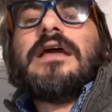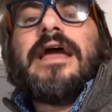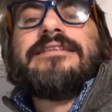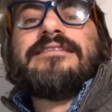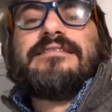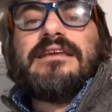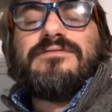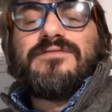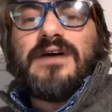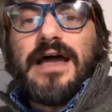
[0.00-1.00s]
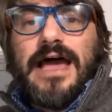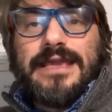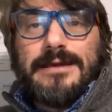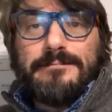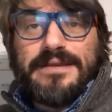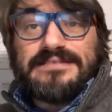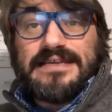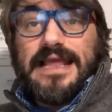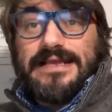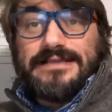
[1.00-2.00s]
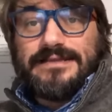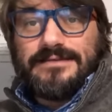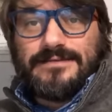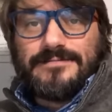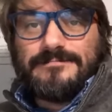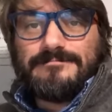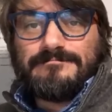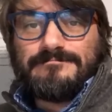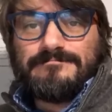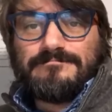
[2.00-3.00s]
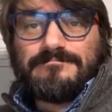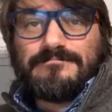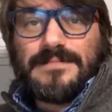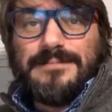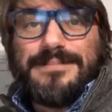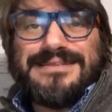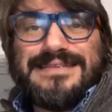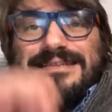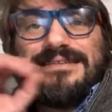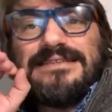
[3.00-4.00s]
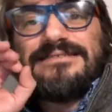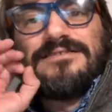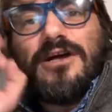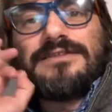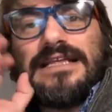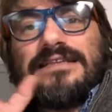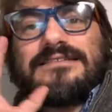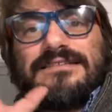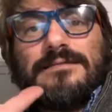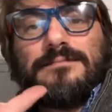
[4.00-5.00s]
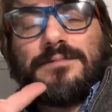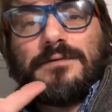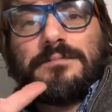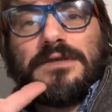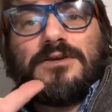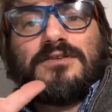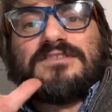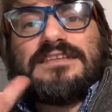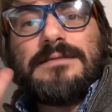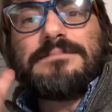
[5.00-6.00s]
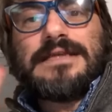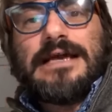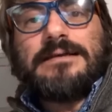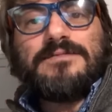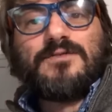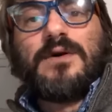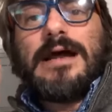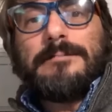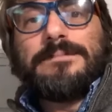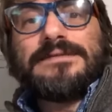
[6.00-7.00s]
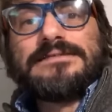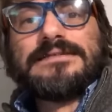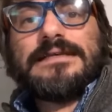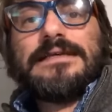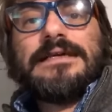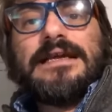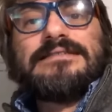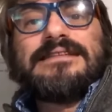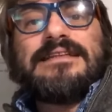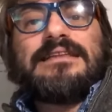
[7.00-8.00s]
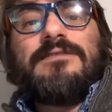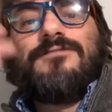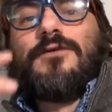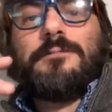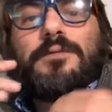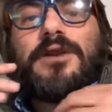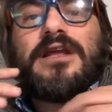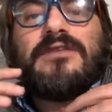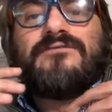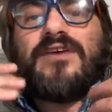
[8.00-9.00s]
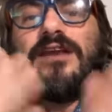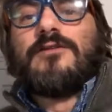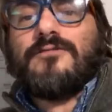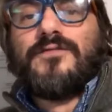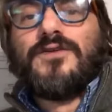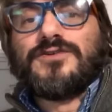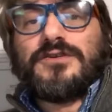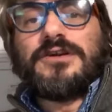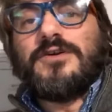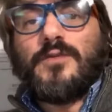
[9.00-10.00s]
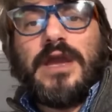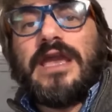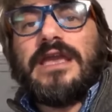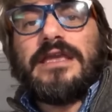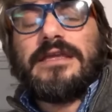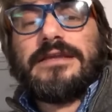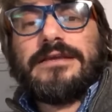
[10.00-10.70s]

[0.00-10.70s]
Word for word: and see if I can be selected. But it is not that simple, because sometimes what happens is that if you put in a very confusionary way